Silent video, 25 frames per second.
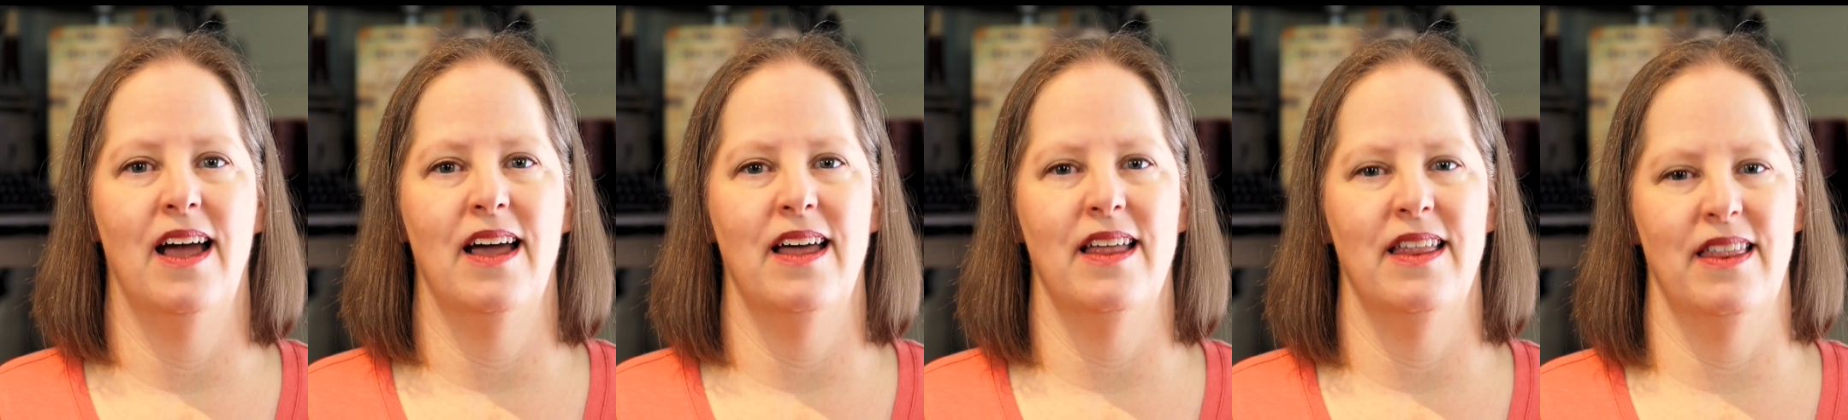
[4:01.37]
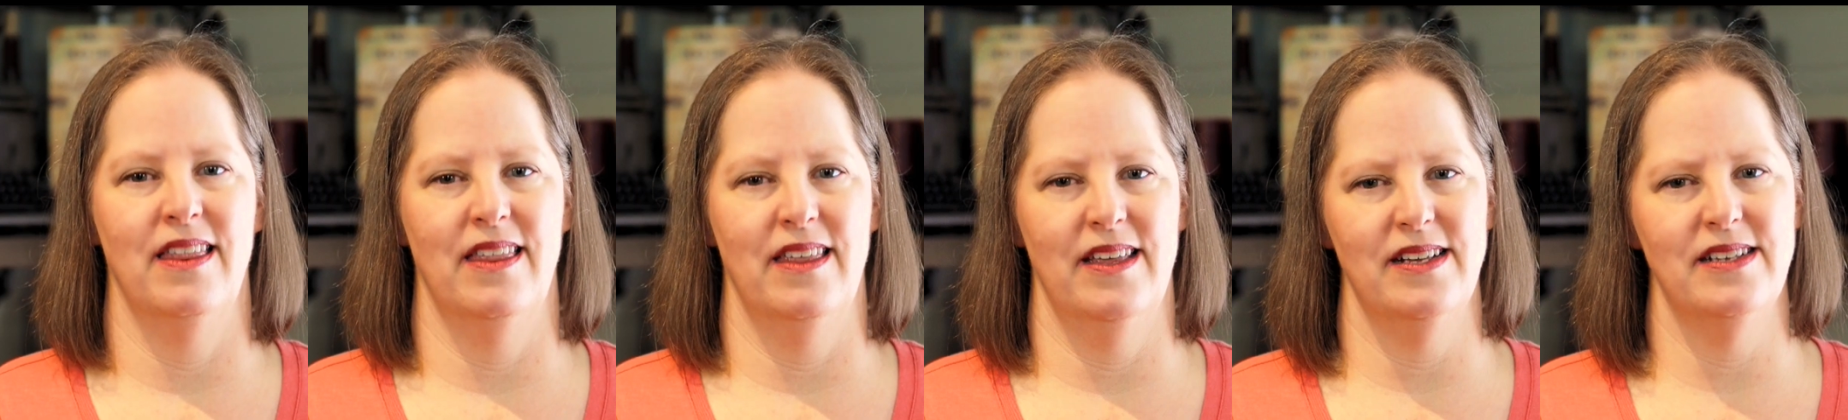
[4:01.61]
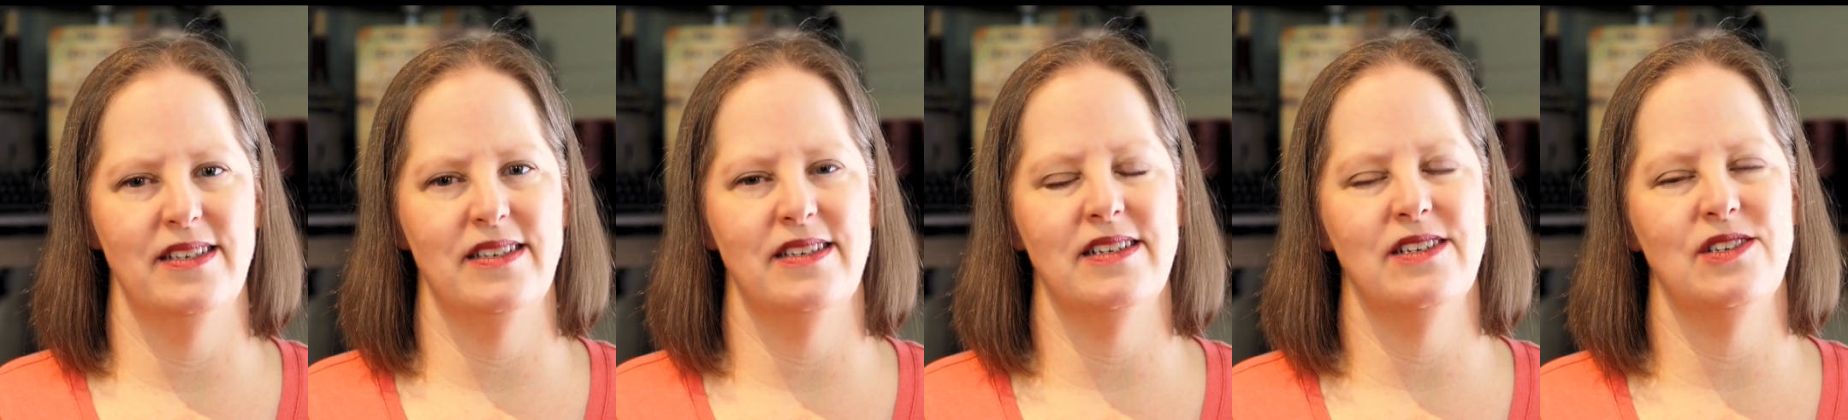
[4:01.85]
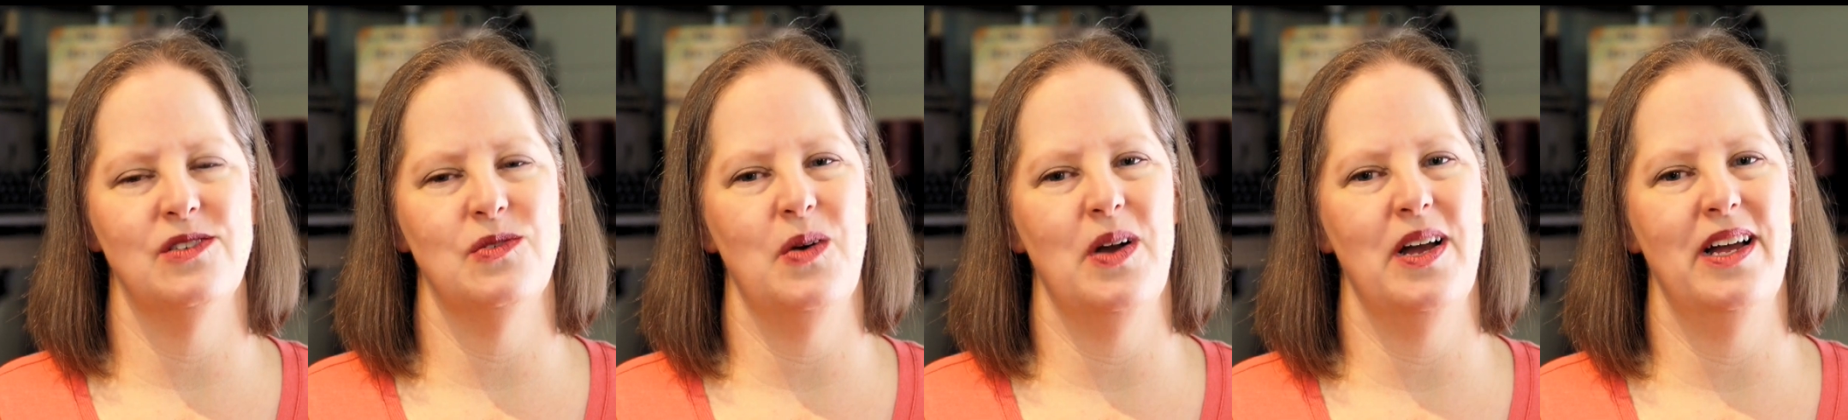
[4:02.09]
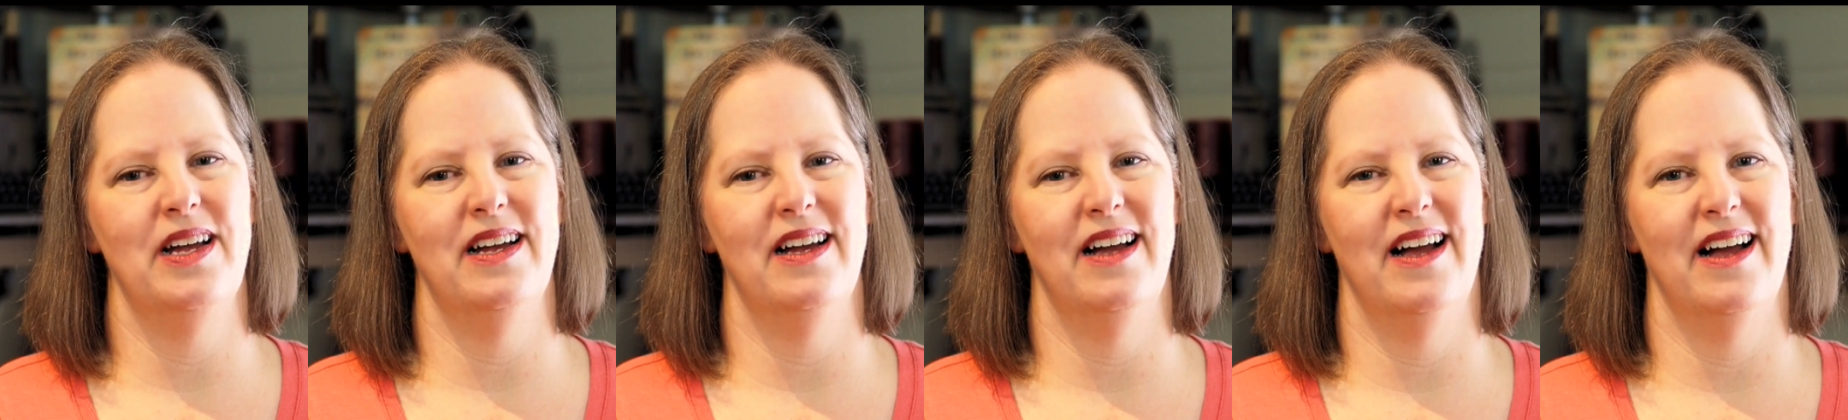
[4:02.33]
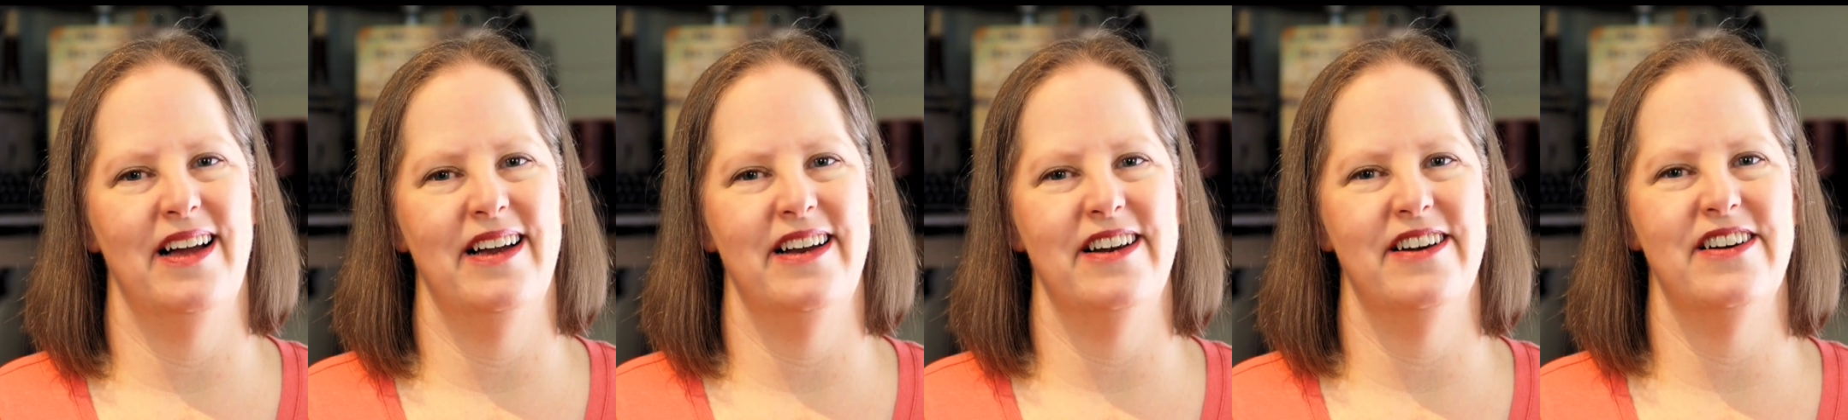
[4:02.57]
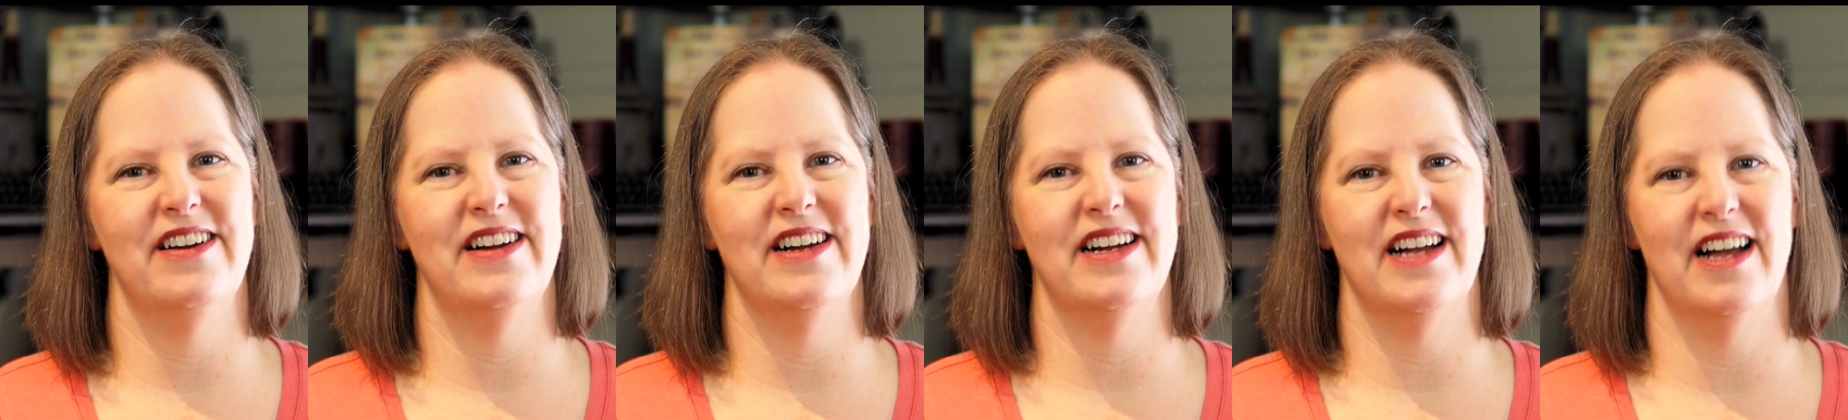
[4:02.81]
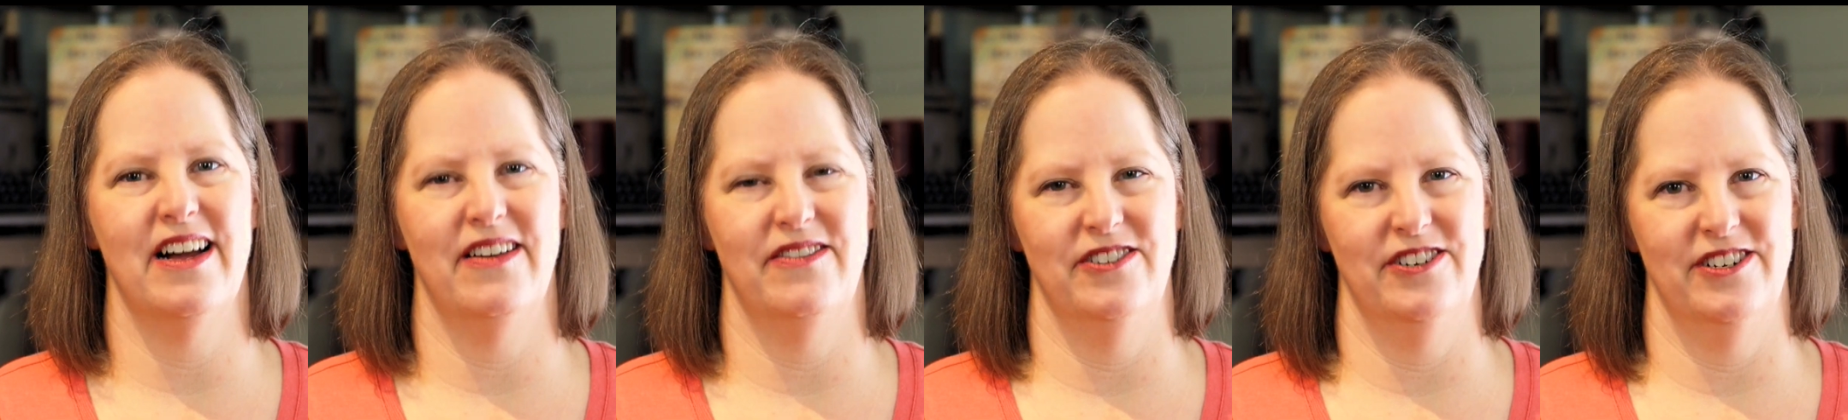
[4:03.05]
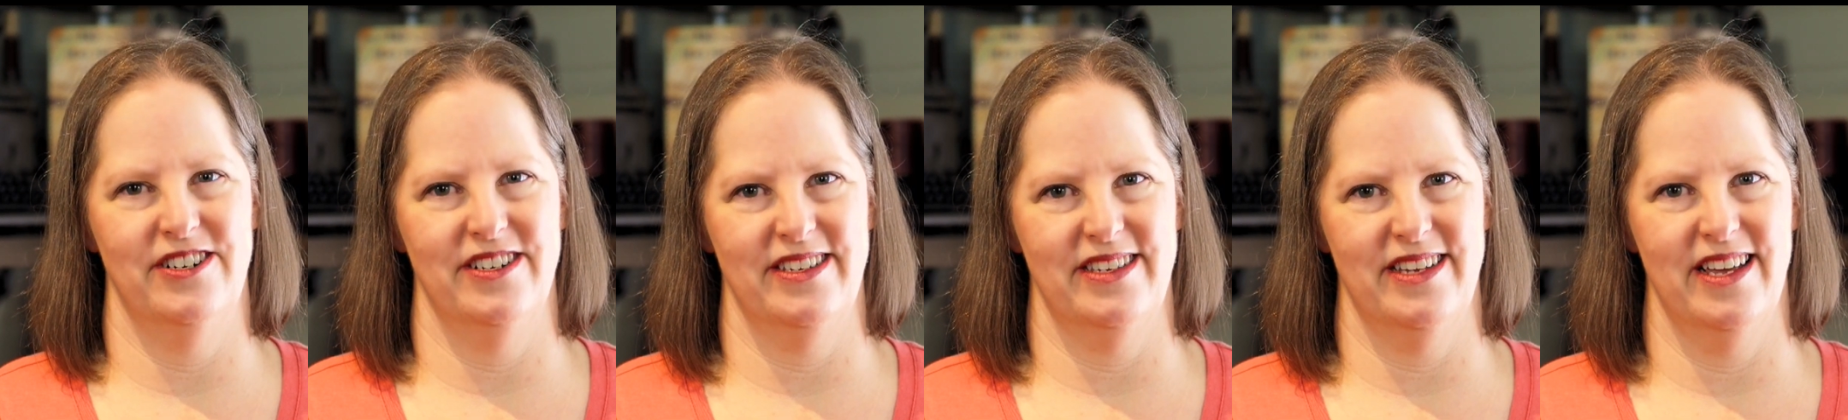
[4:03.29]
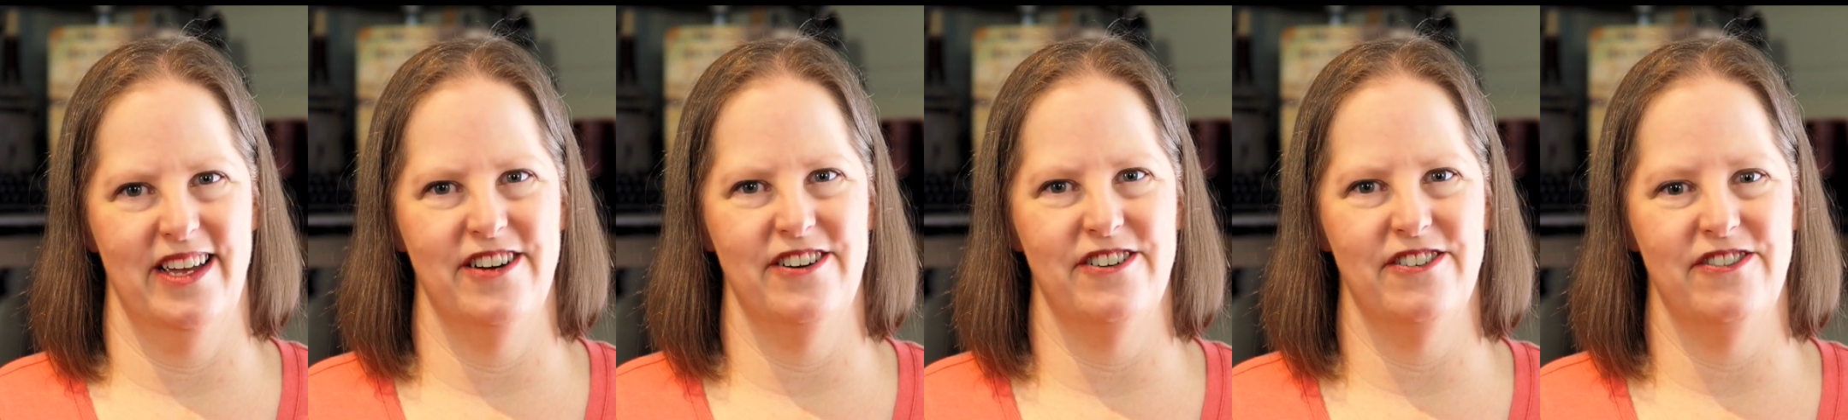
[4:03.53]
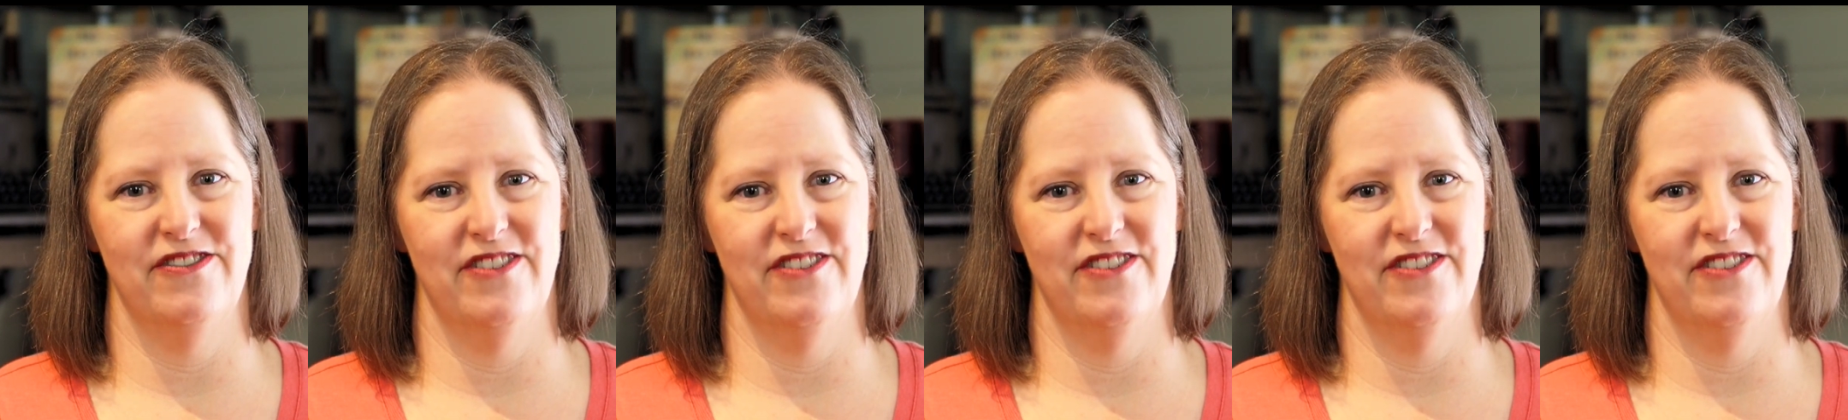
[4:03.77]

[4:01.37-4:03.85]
This is why I hire a cover designer,